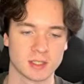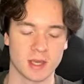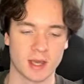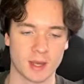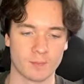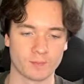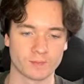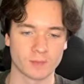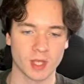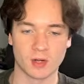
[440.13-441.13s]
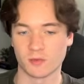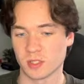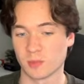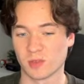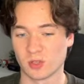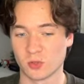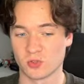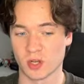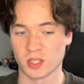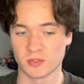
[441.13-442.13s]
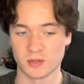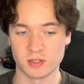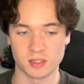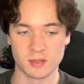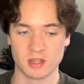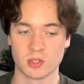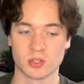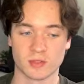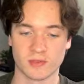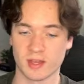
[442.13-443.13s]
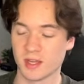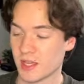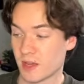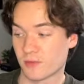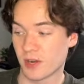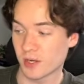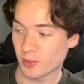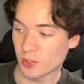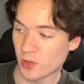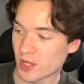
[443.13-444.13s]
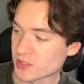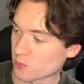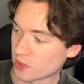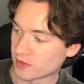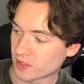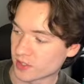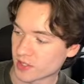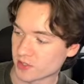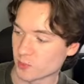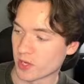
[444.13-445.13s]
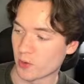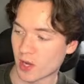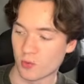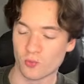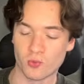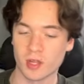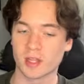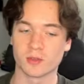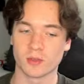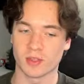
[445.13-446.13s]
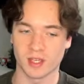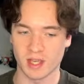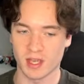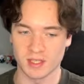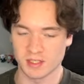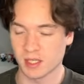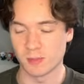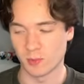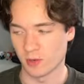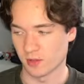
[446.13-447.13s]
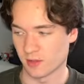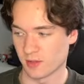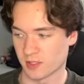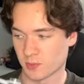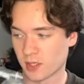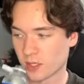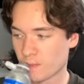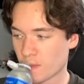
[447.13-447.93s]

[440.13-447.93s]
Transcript: And obviously we've got 2 transfers to make the use of that. For anyone who is wondering as well, I really don't think a hit's going to be worth it this week.